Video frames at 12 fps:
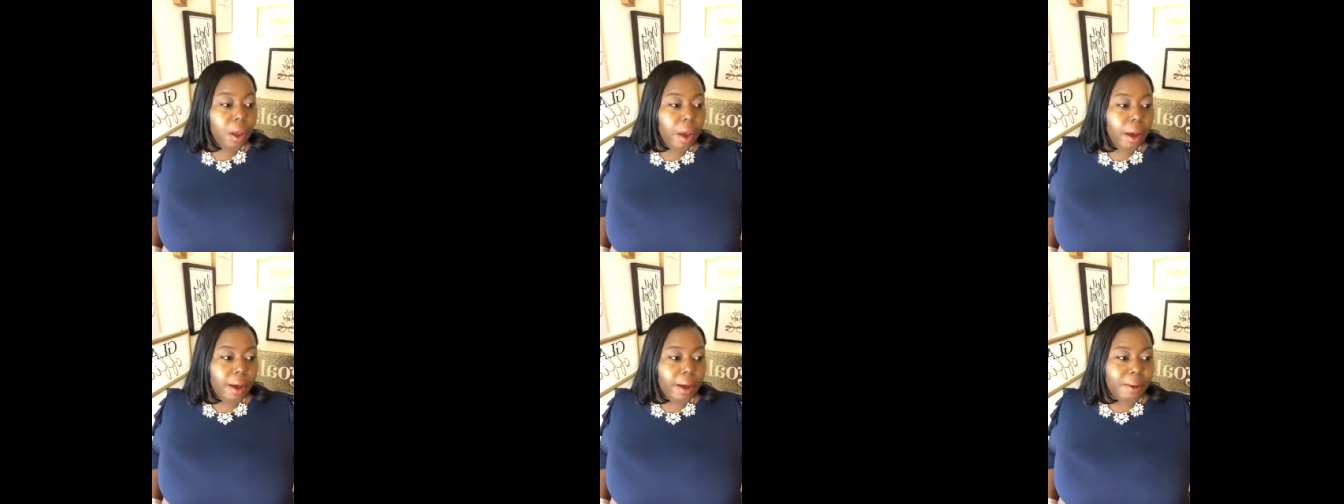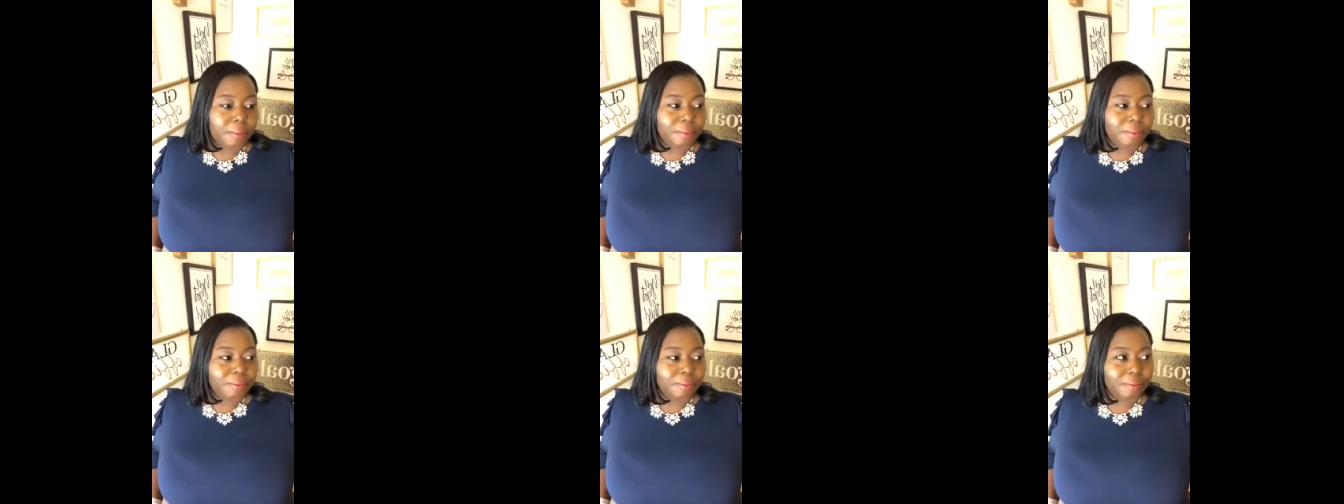
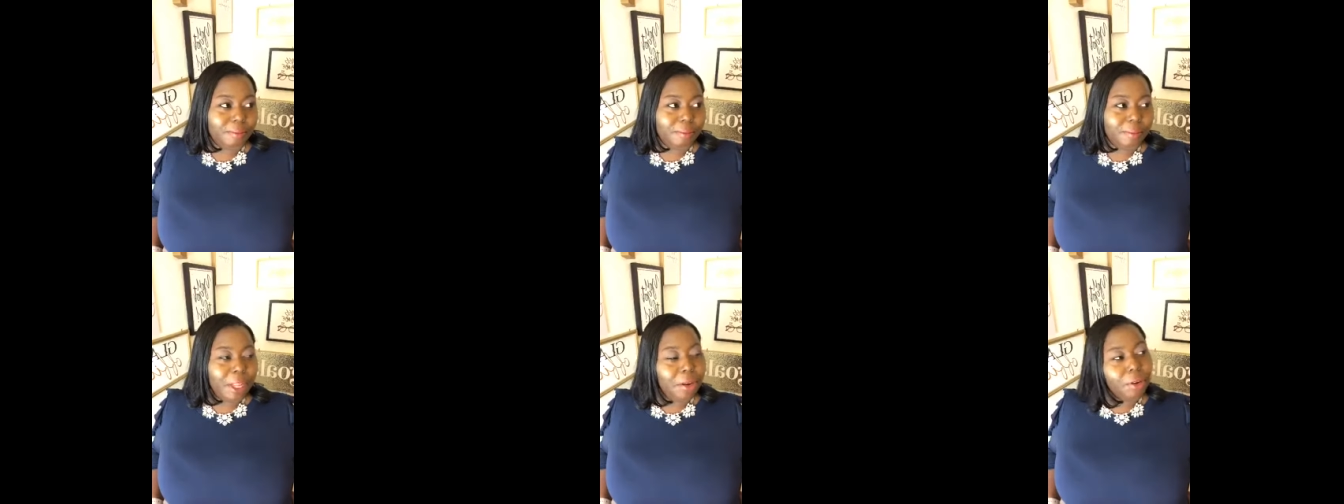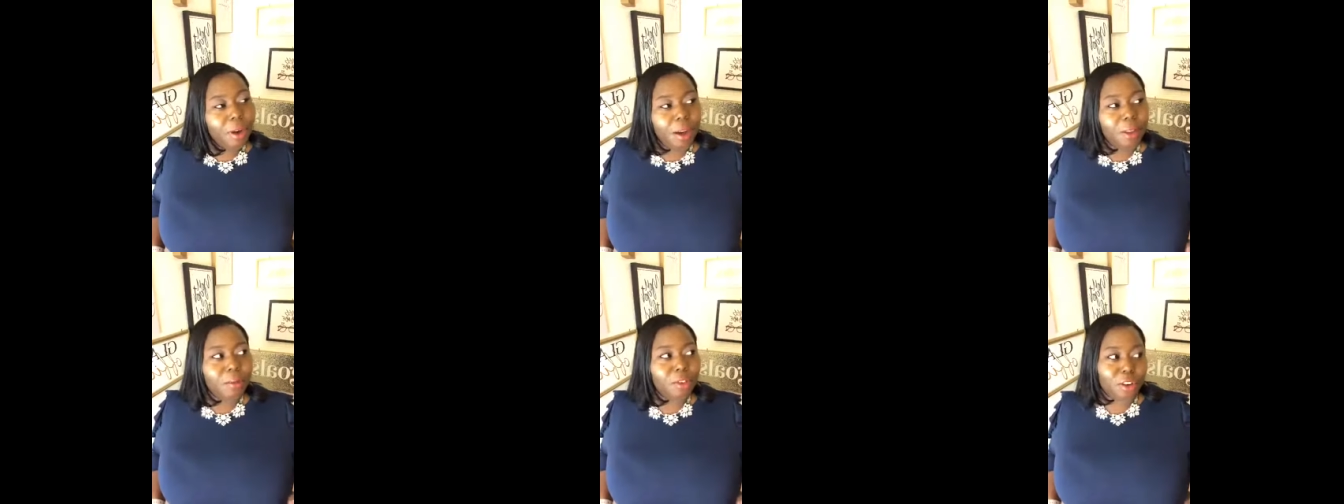um, they don't call
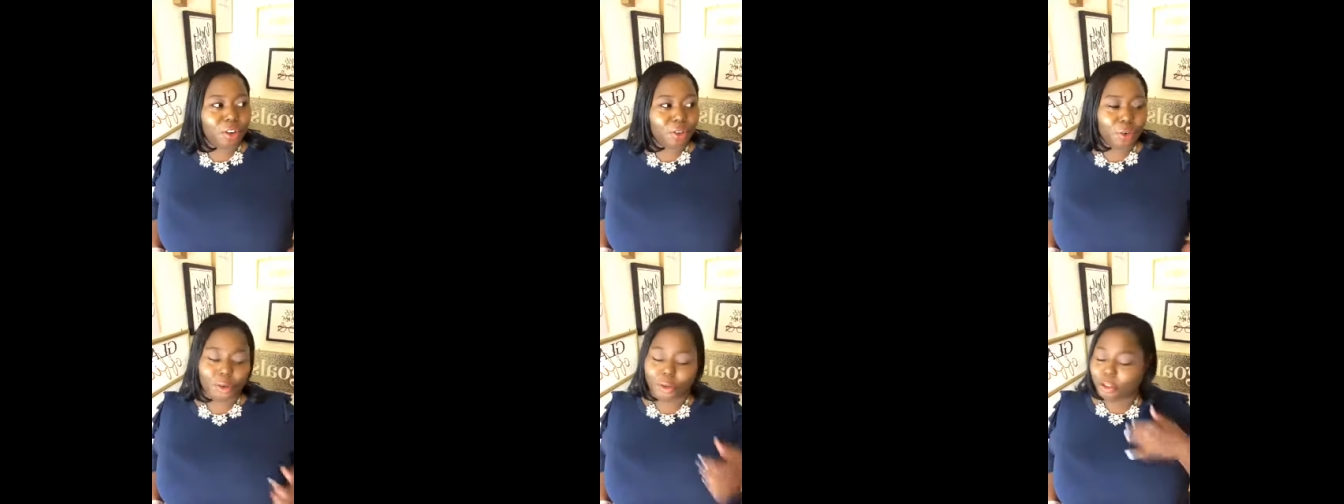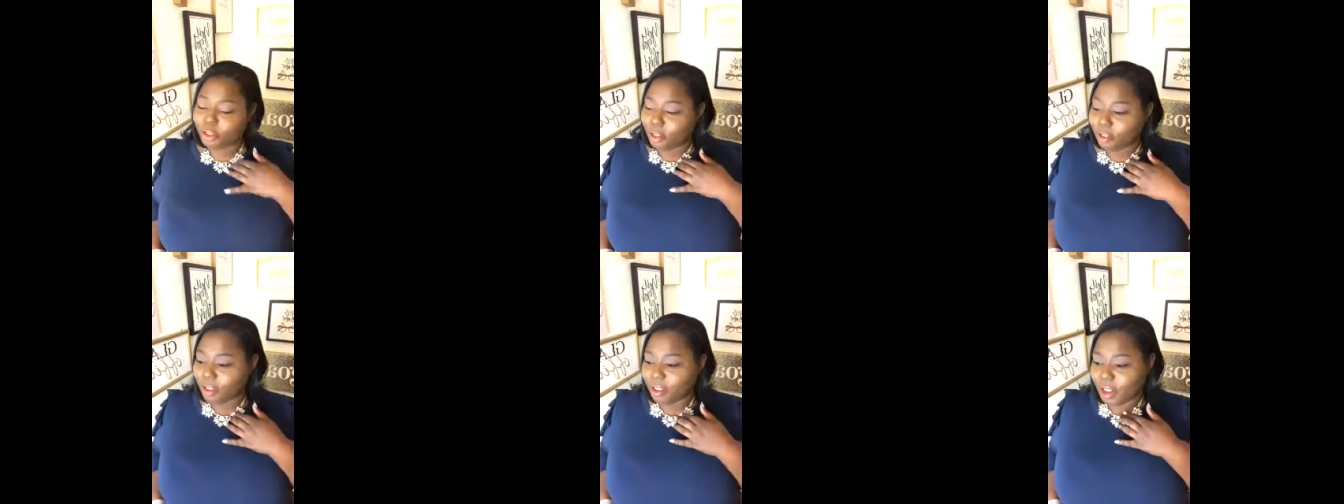them janitorial
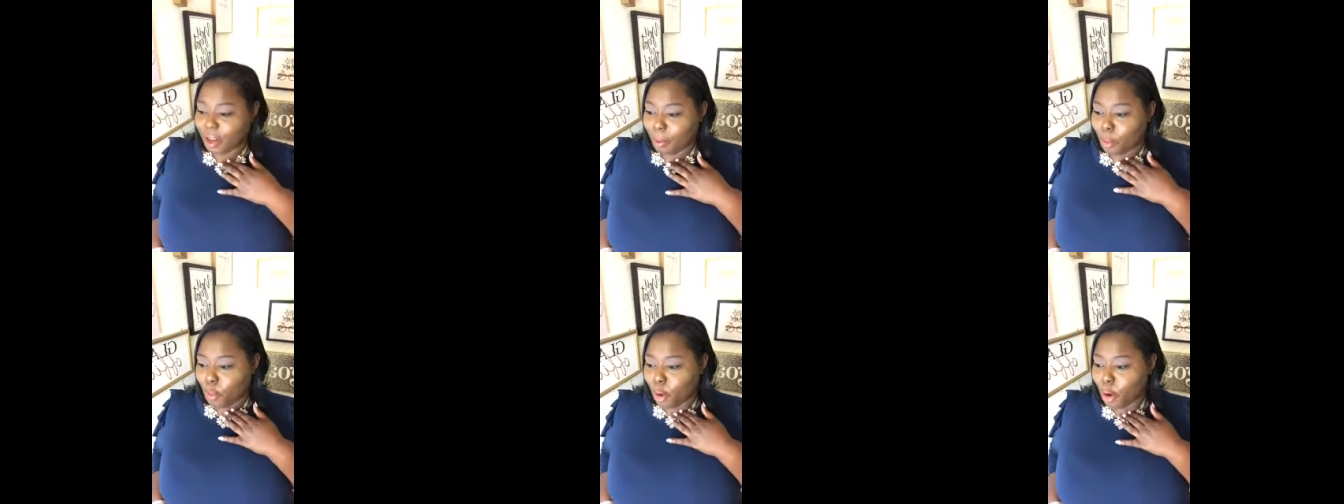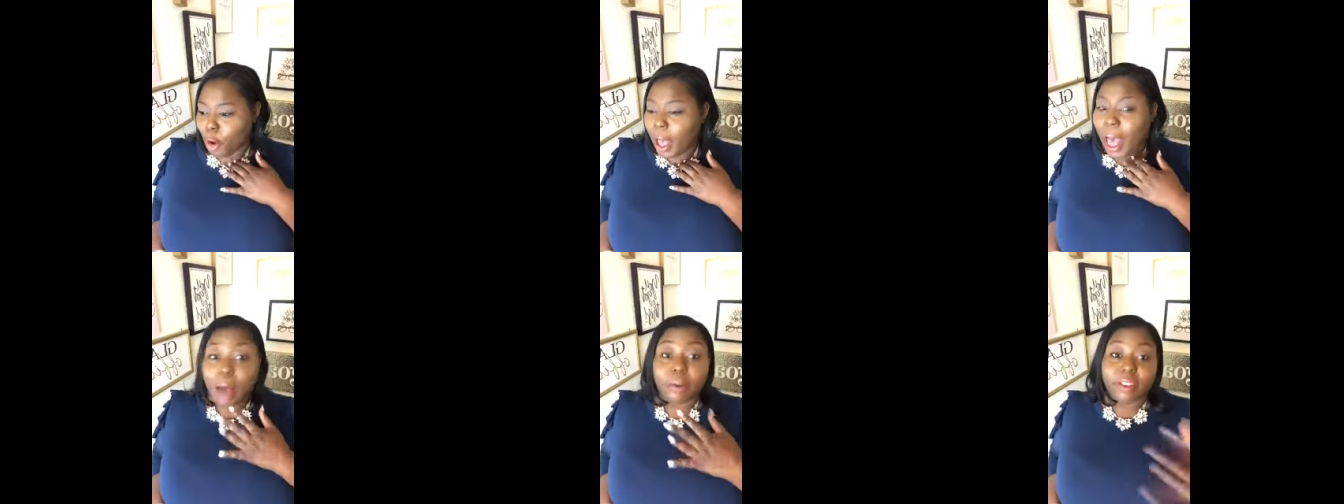services anymore.
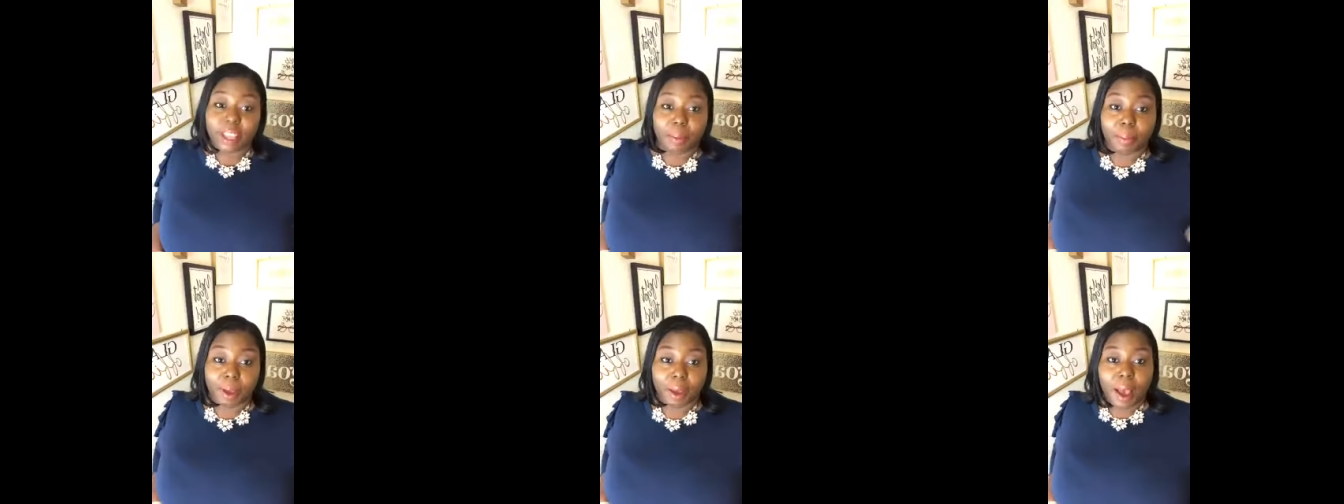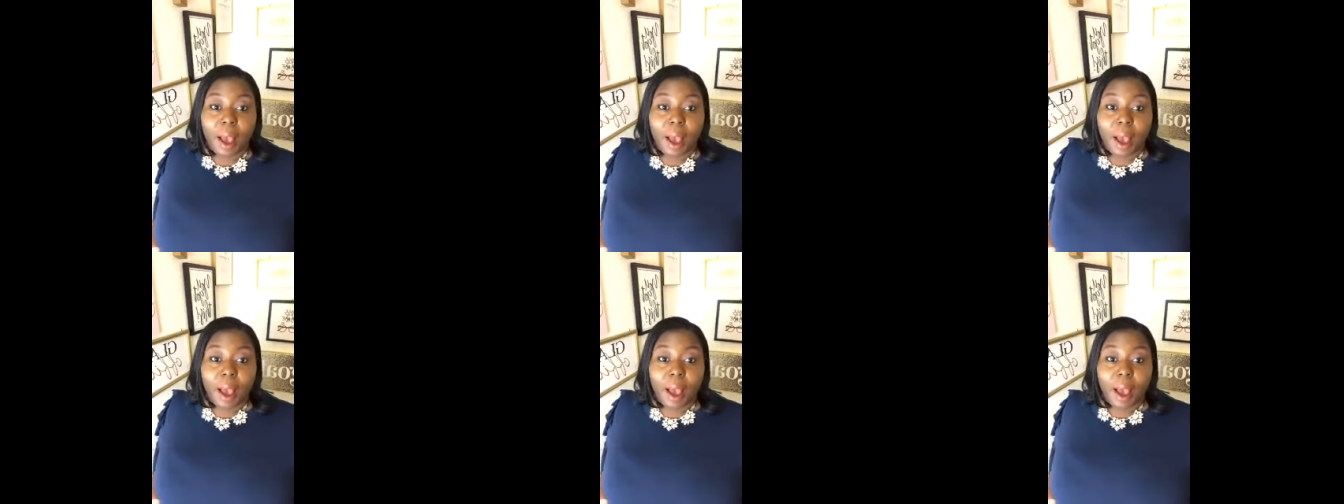Housekeeping.